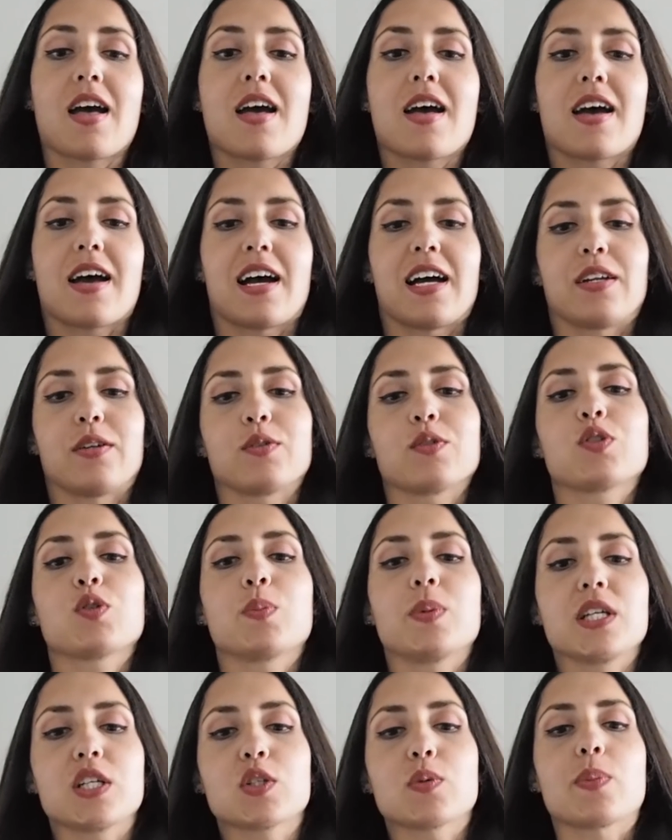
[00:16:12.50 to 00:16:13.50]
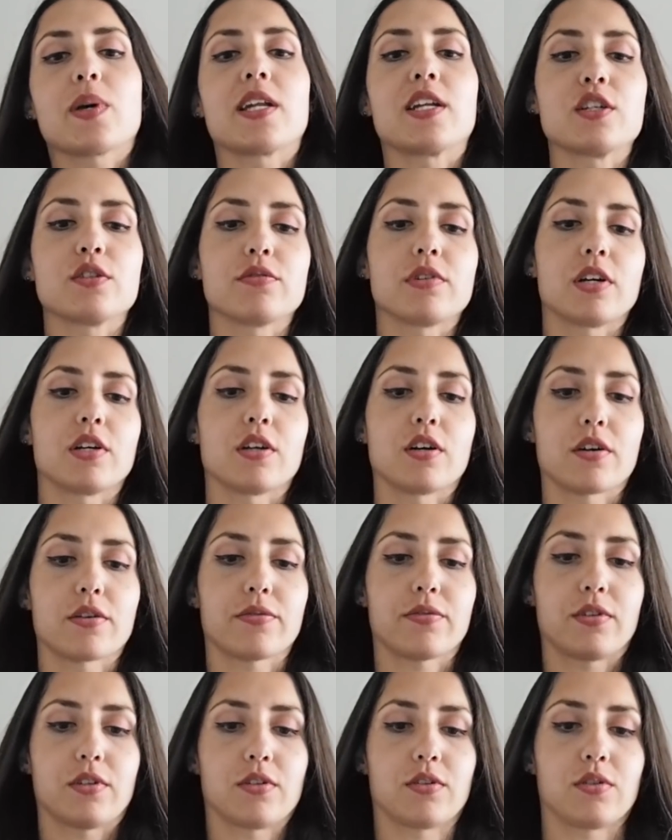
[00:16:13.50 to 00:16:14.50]
I don't speak Spanish very
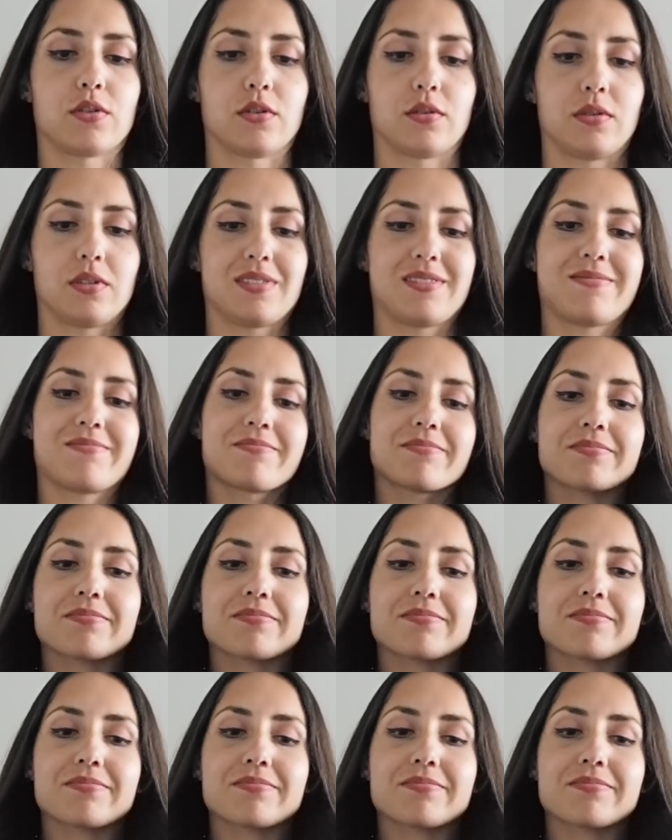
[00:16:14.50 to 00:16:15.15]
often, so it's,